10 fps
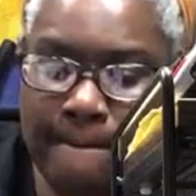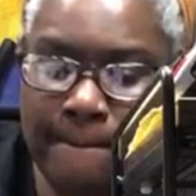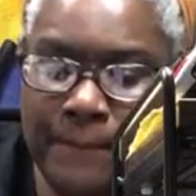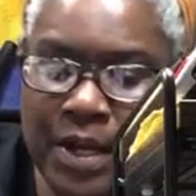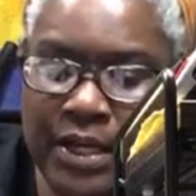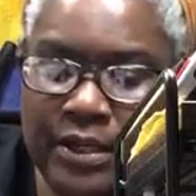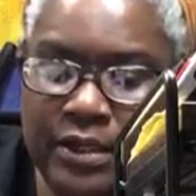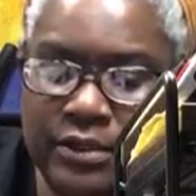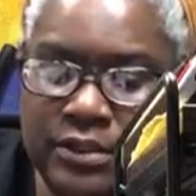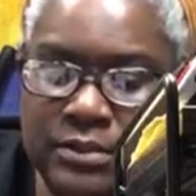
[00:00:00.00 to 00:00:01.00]
My
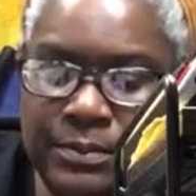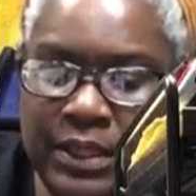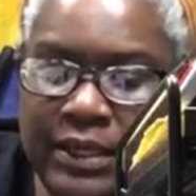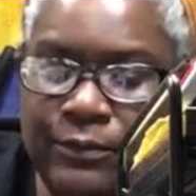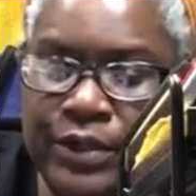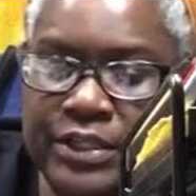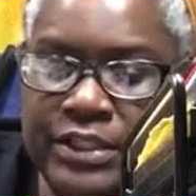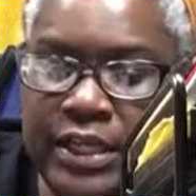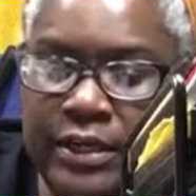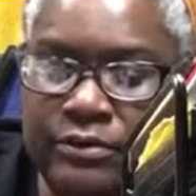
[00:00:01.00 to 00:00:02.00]
uh, display went
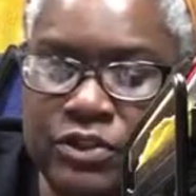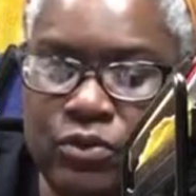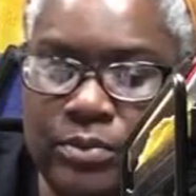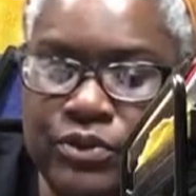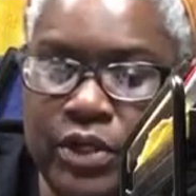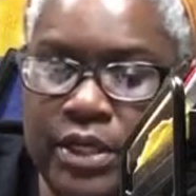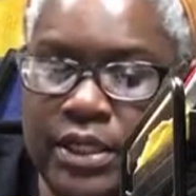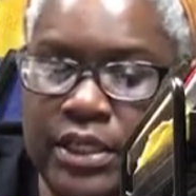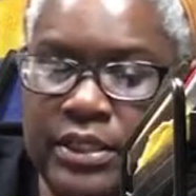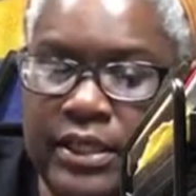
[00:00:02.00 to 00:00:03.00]
down, so I'm trying to
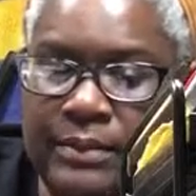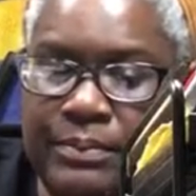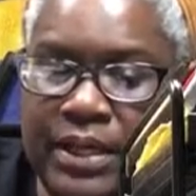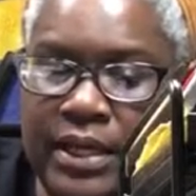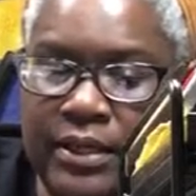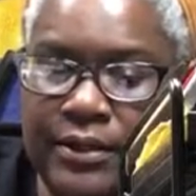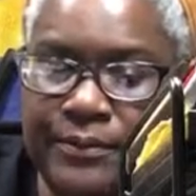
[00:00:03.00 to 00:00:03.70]
get that back.